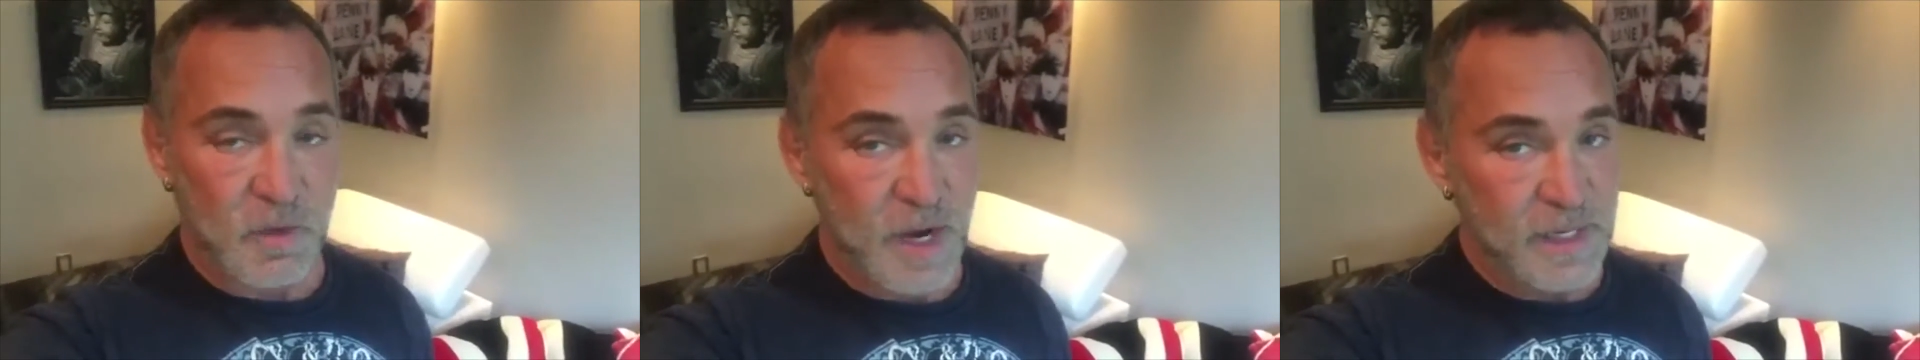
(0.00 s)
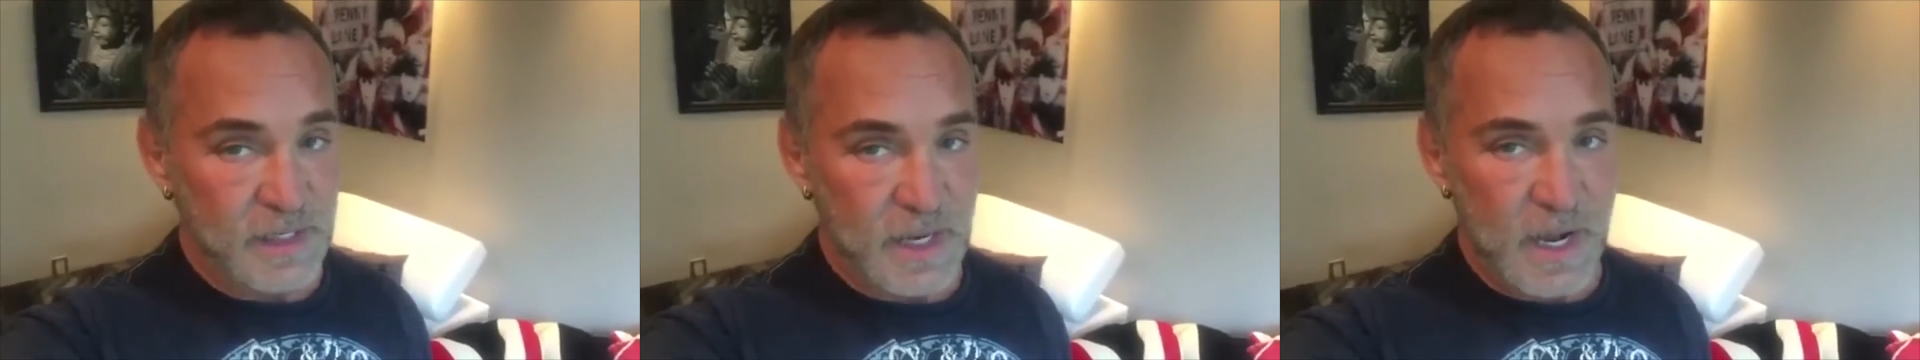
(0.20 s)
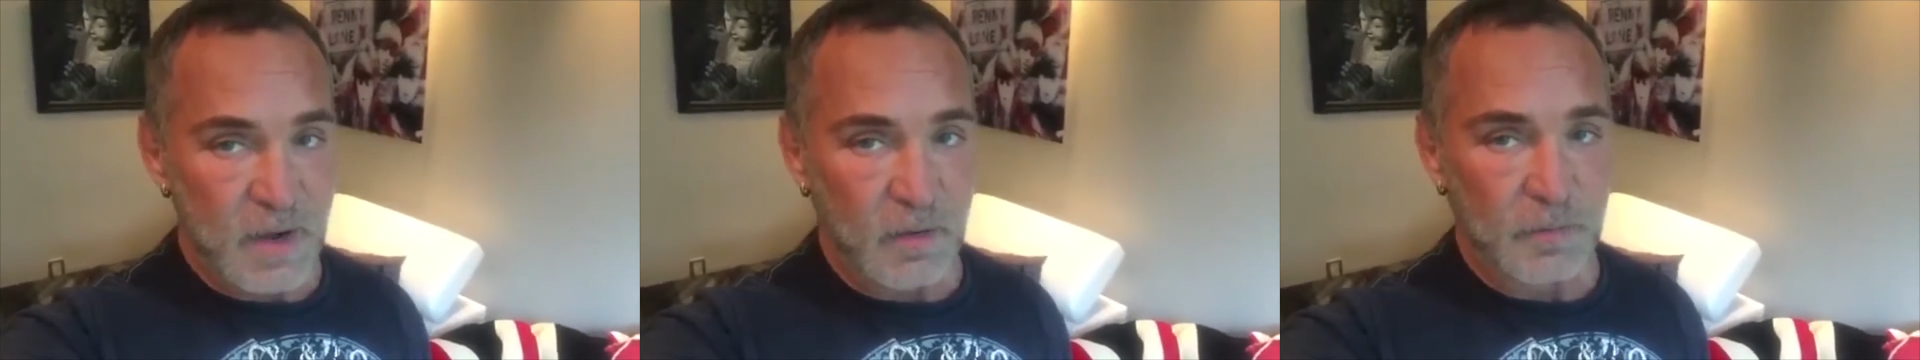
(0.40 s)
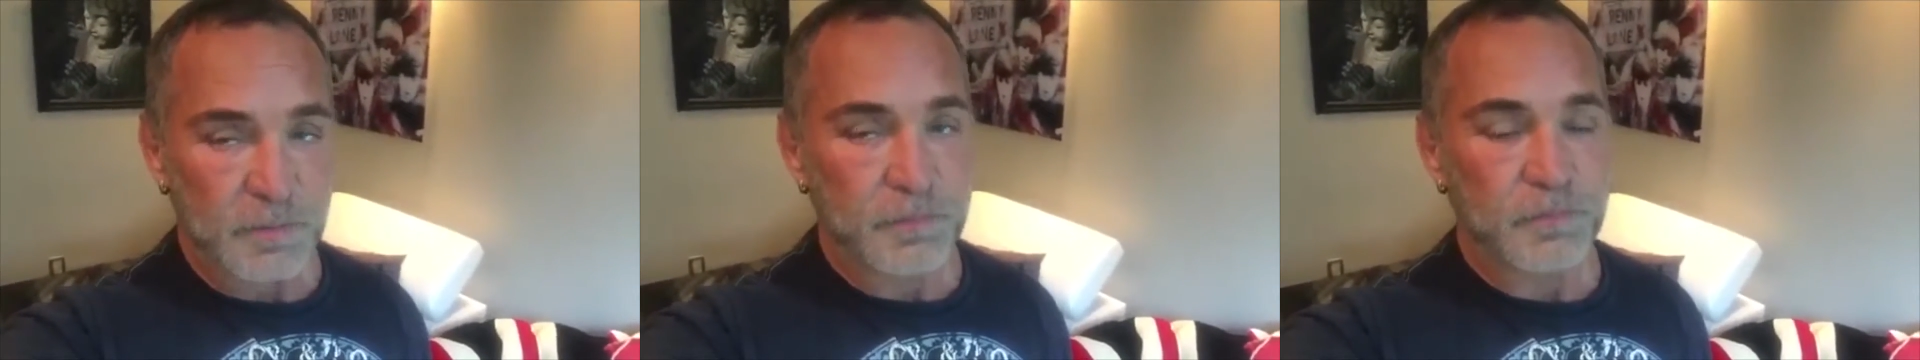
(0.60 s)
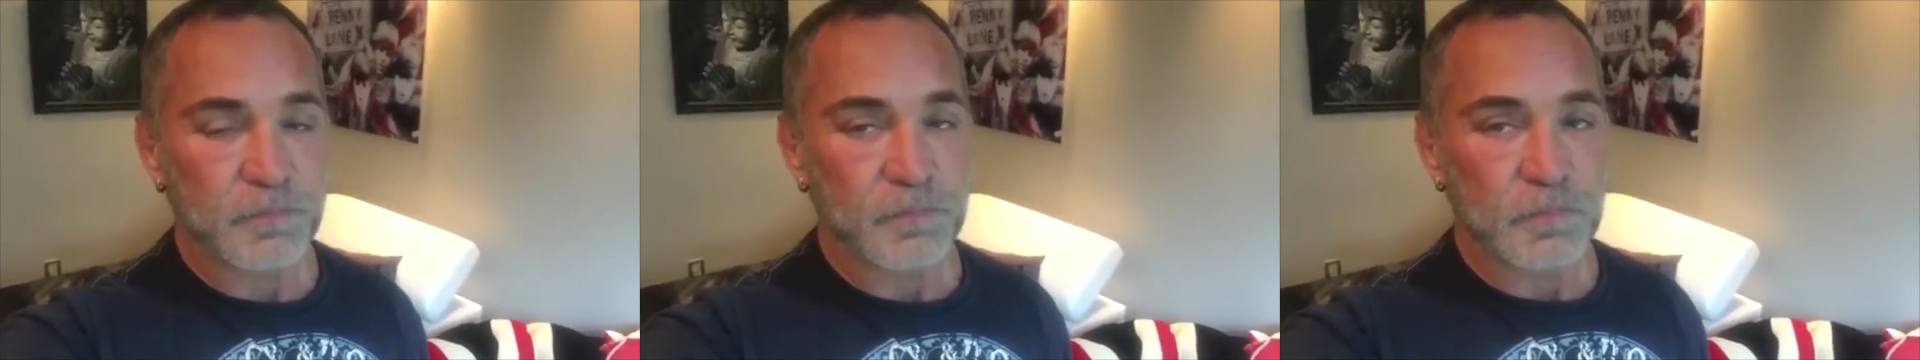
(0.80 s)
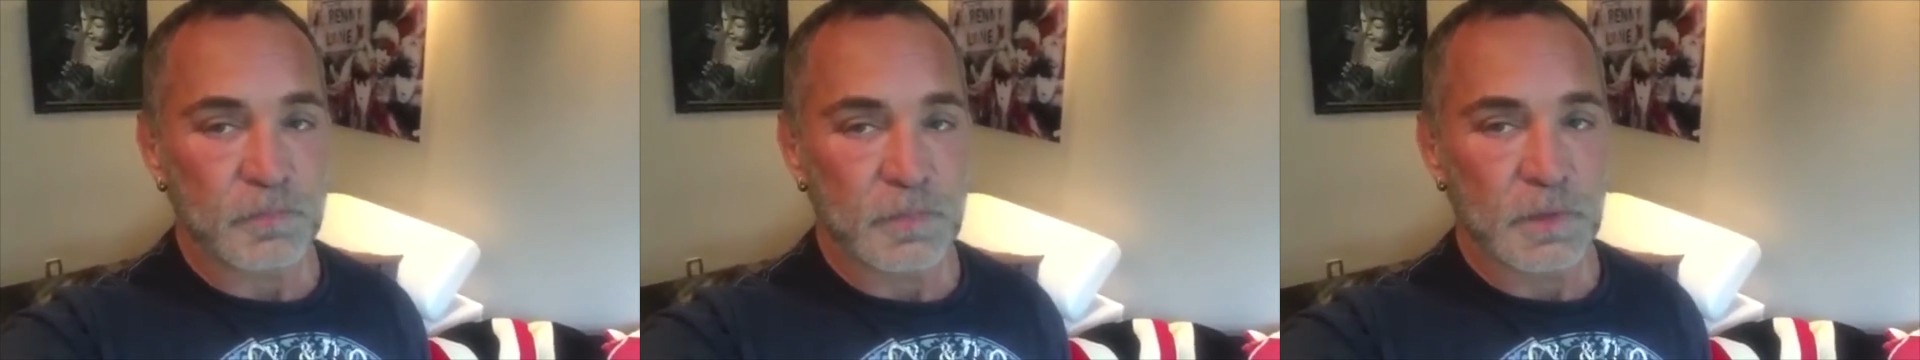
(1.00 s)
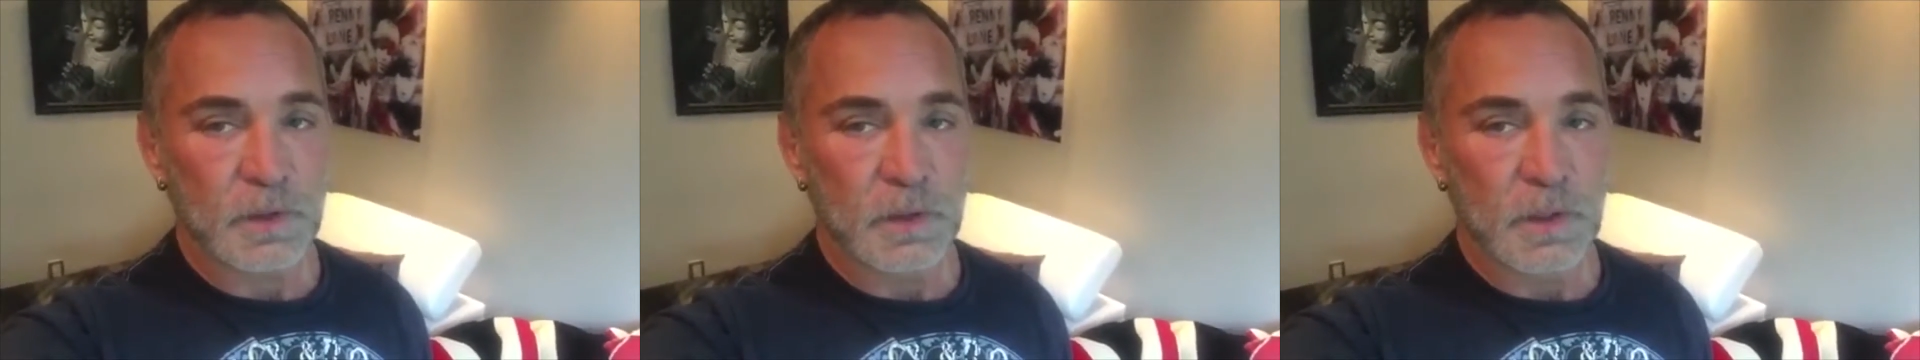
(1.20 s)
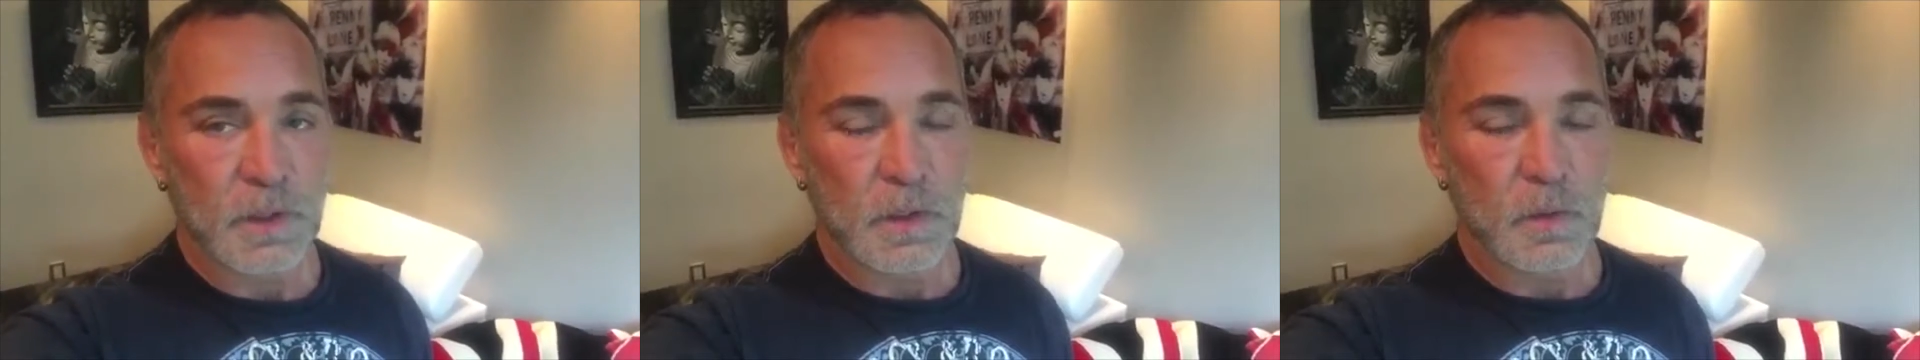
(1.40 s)
right now?
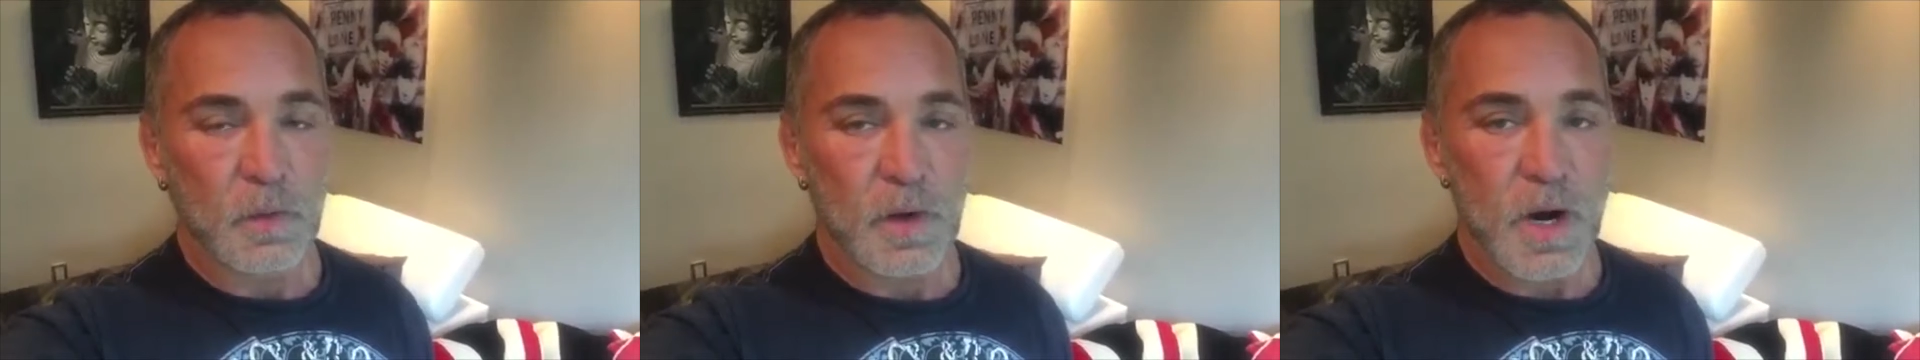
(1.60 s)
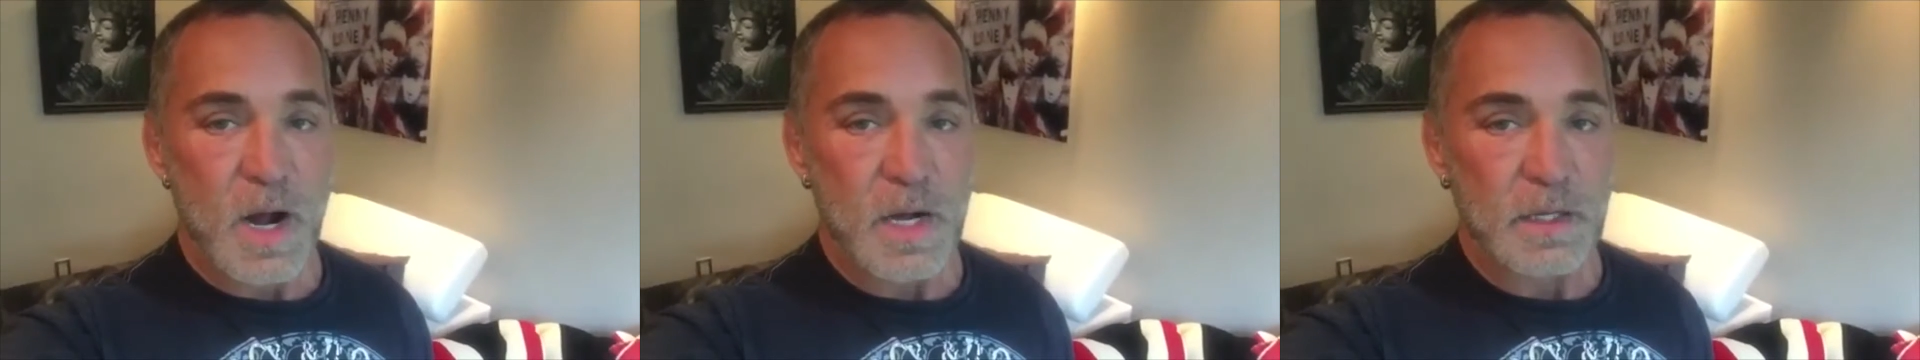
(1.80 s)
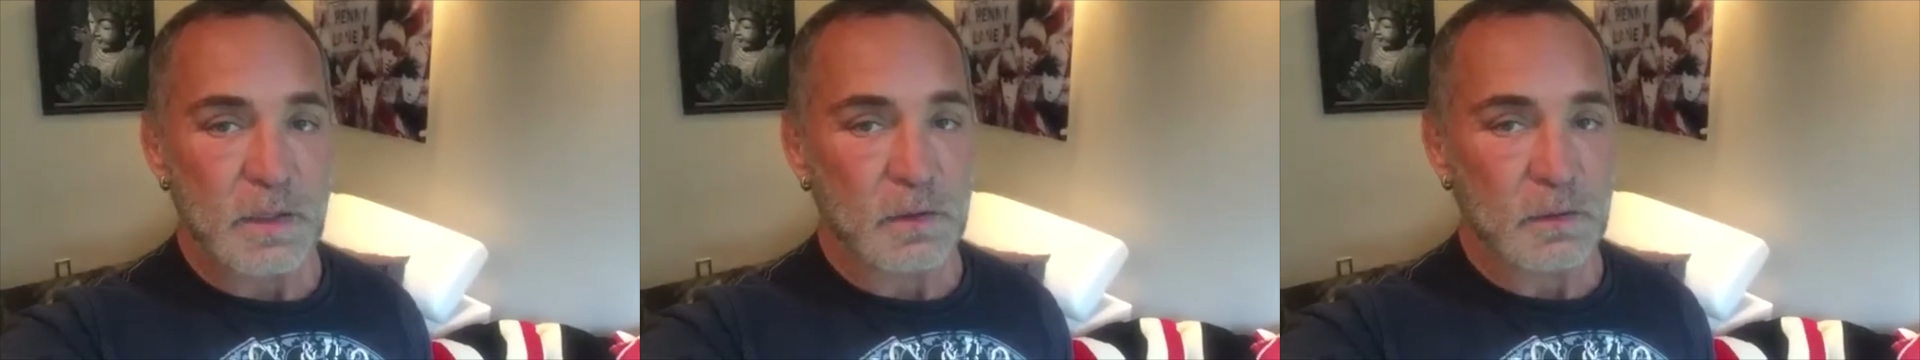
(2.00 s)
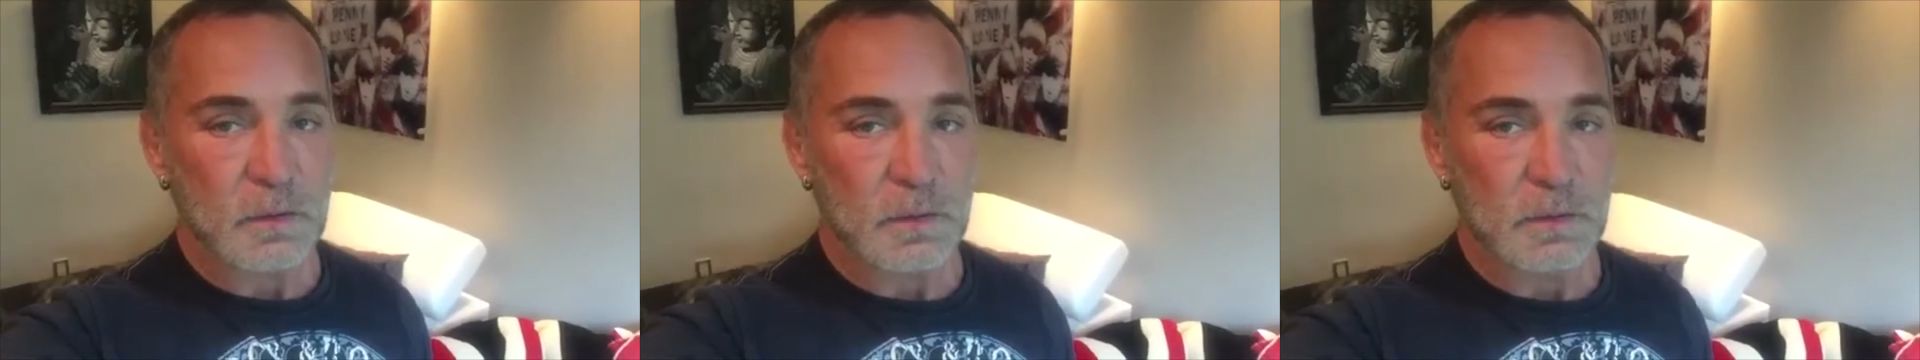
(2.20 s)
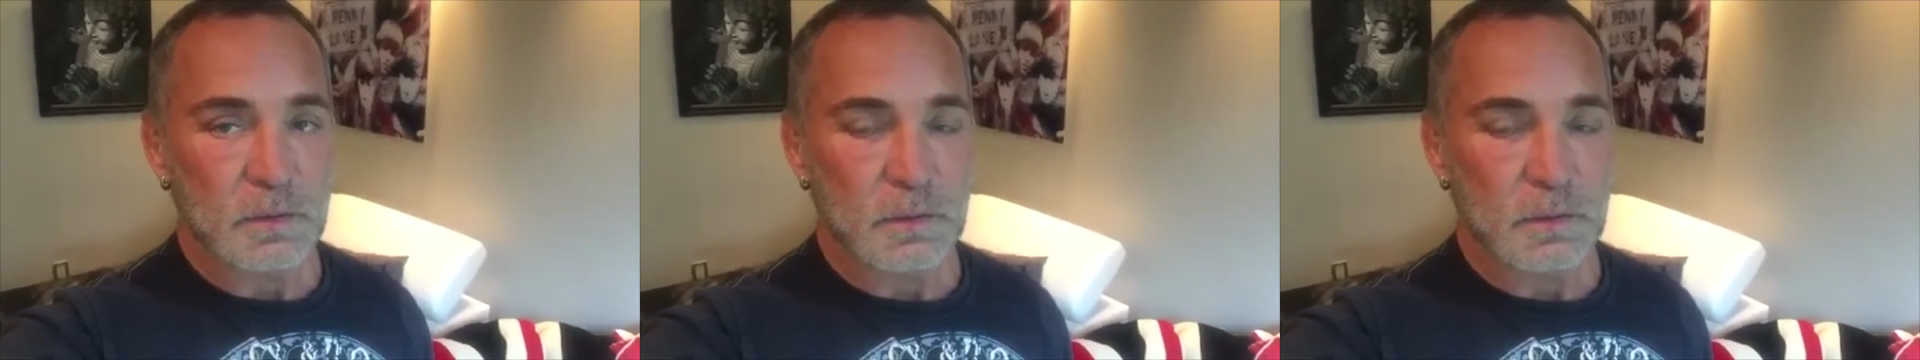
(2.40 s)
Where are you?